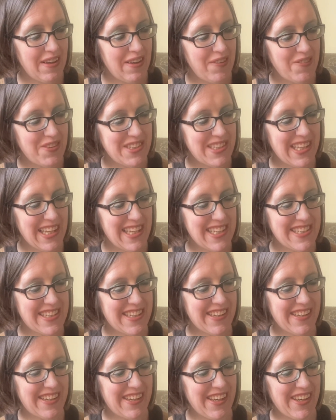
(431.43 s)
was less
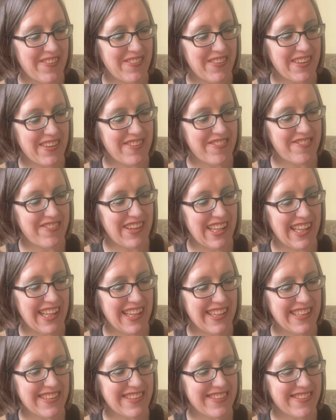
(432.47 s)
than human, the
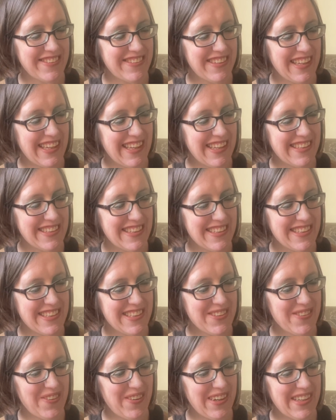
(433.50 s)
feeling. Oh yes, this is
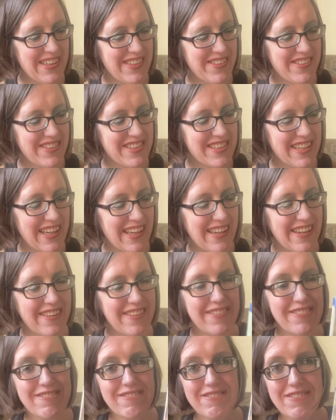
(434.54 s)
quite interesting.
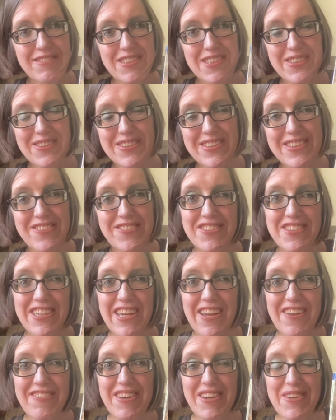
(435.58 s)
It's
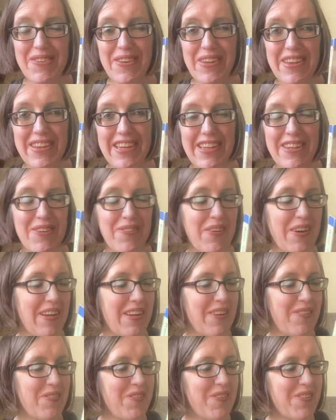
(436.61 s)
upset around about the
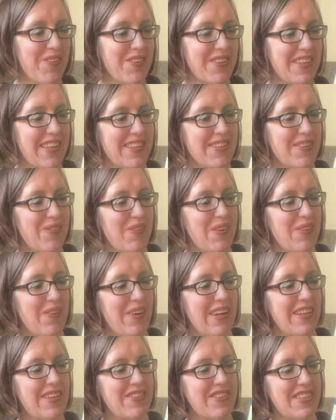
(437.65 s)
Napoleon War, so that's going to be
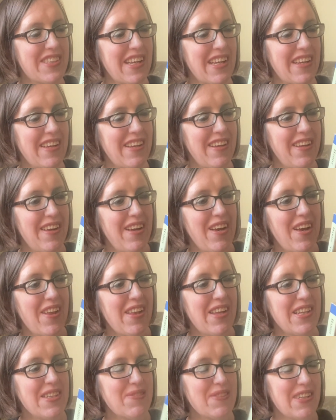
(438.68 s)
quite interesting.
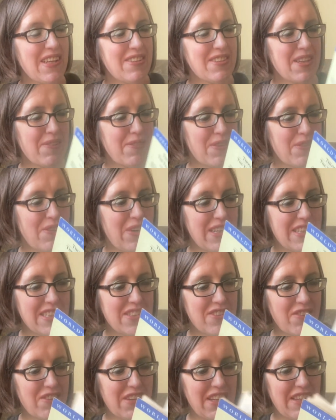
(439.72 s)
This sounds like quite
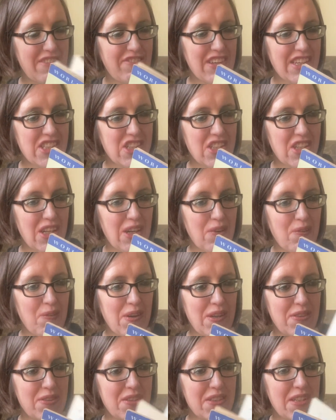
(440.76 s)
historically fictiony
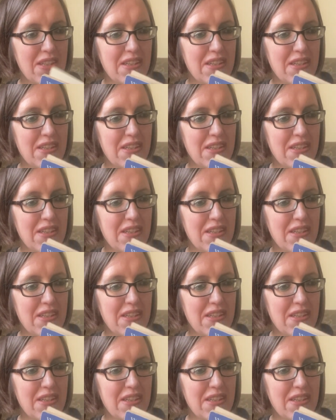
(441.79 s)
almost.